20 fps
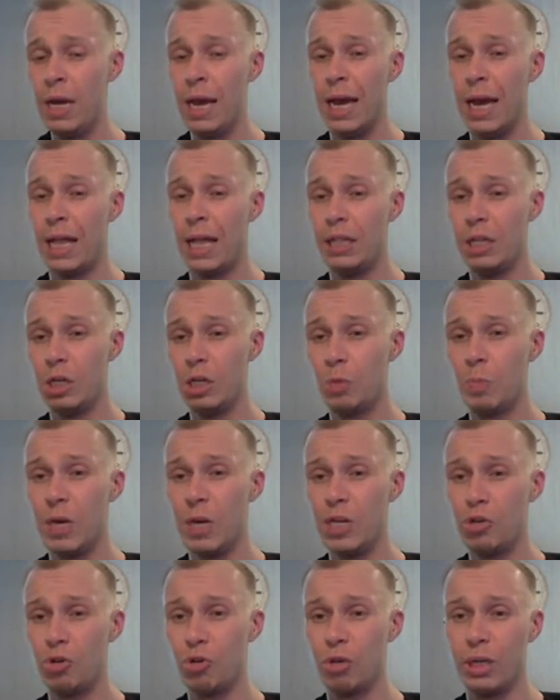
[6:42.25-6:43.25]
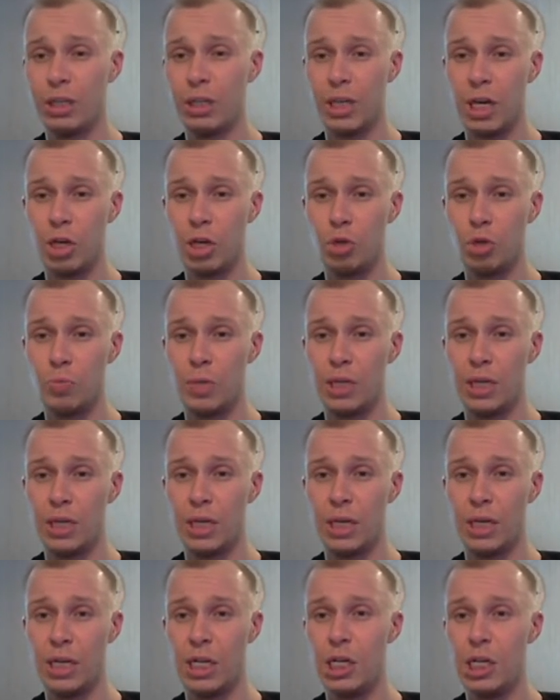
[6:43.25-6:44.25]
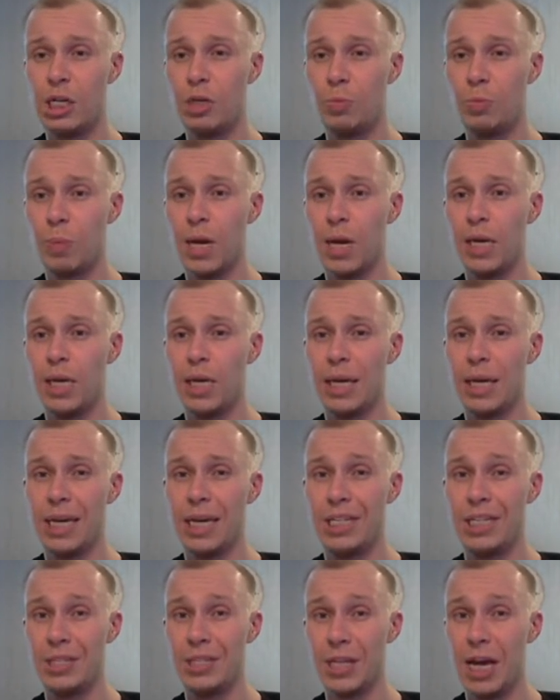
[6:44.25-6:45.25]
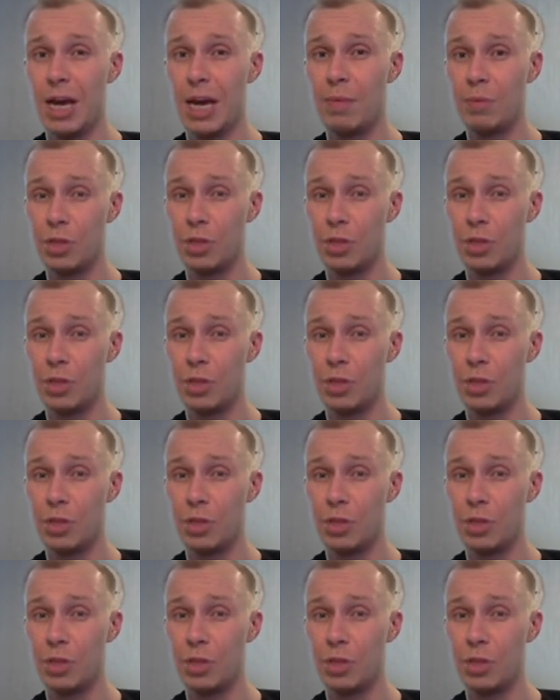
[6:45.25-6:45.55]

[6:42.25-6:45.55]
and this basically tells me that he is packing a stab